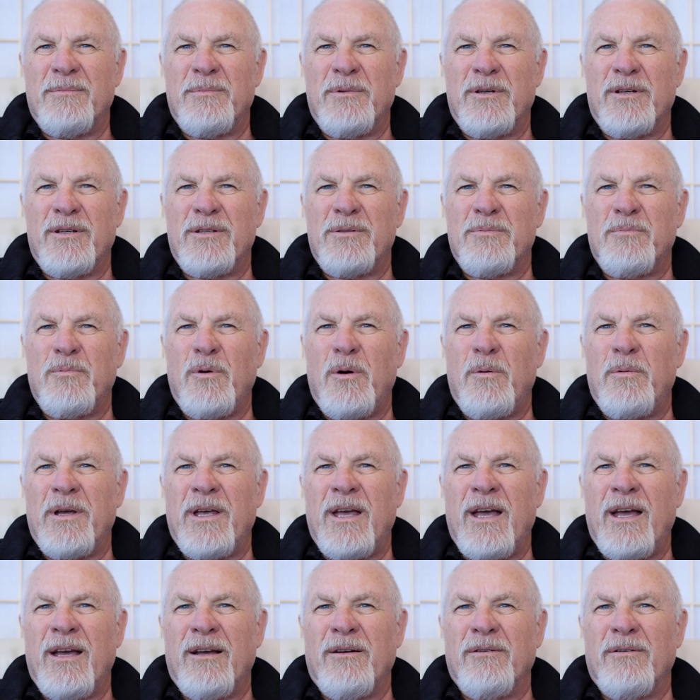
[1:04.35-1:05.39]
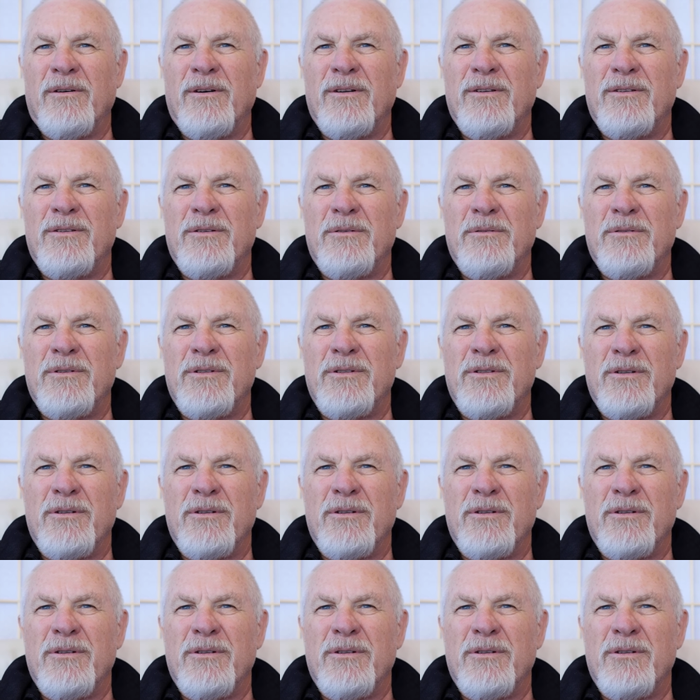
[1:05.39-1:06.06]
because what we hang on to is